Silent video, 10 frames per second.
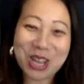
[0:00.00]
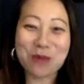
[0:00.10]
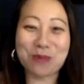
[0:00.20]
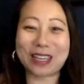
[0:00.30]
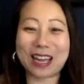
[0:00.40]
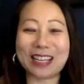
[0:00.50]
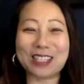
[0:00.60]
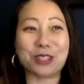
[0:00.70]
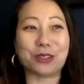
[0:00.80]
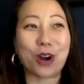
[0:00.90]
because
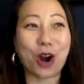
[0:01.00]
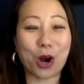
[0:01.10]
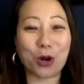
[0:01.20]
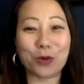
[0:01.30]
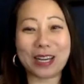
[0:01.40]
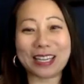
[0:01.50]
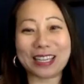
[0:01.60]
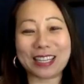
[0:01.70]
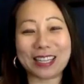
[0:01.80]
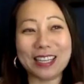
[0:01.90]
they're already
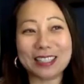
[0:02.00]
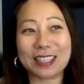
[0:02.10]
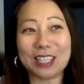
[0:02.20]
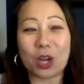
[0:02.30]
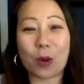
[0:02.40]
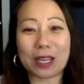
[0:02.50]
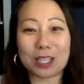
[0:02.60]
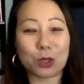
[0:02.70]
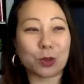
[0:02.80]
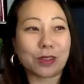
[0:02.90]
easily going
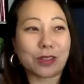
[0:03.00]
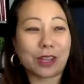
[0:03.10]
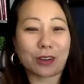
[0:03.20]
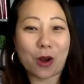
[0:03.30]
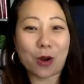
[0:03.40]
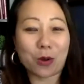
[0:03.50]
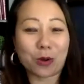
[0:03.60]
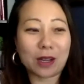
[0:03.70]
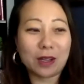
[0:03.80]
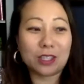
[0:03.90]
into their own
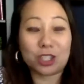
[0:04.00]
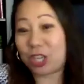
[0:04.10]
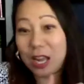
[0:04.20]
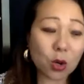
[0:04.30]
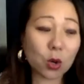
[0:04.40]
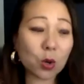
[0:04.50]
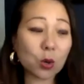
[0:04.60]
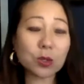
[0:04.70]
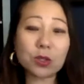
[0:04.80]
shell. Who